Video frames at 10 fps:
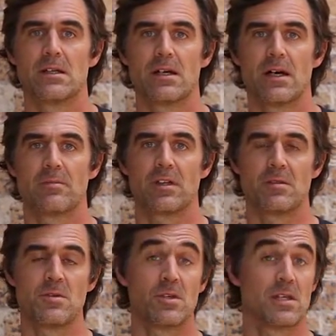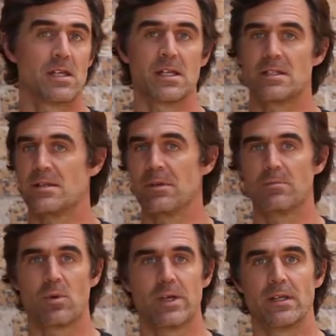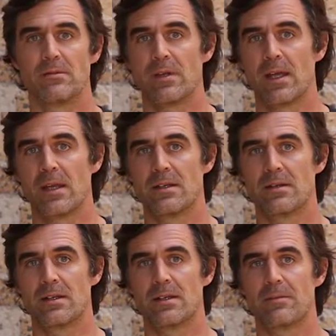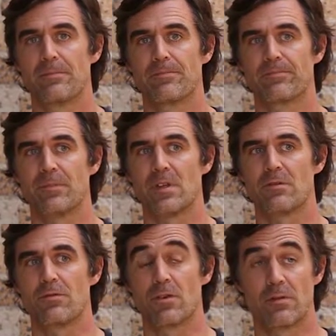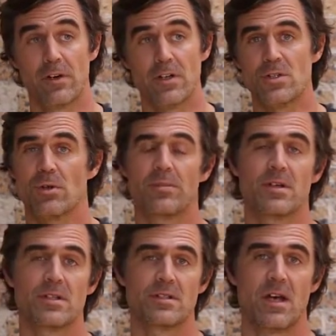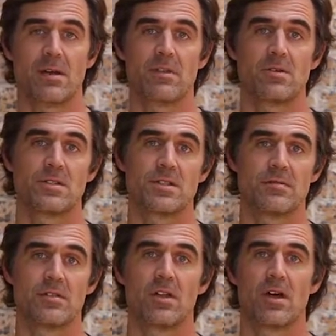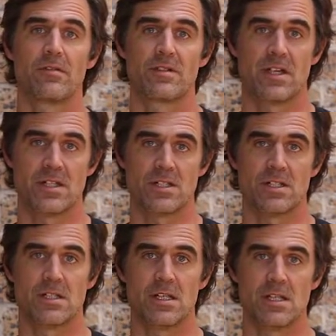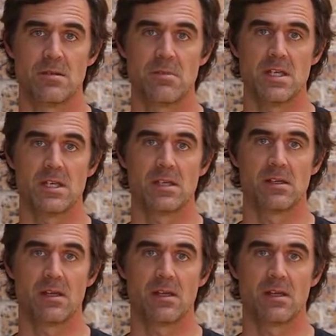The community hit a tipping point, and for a very short period of time they received a lot of attention in the media.